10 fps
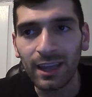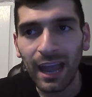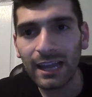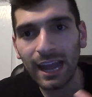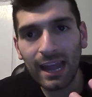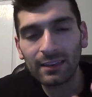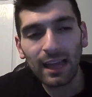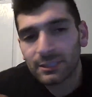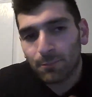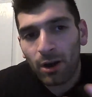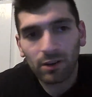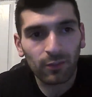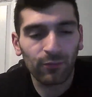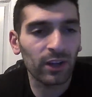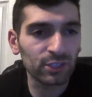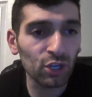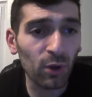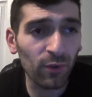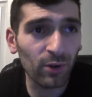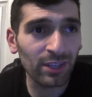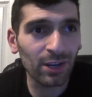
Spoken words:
and that's part of the fun too of owning the